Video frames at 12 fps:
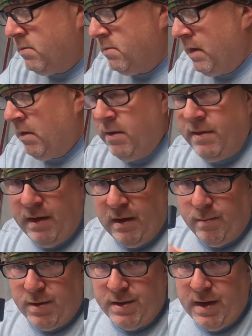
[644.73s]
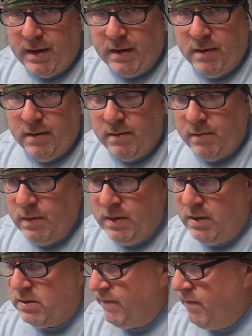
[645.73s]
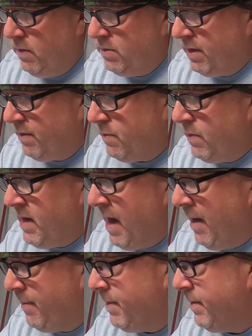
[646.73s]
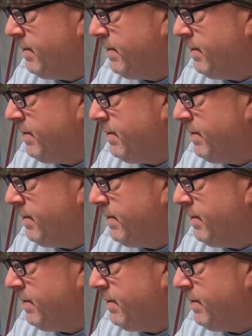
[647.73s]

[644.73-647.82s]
The only thing I'm protecting with this fuse at 3 amp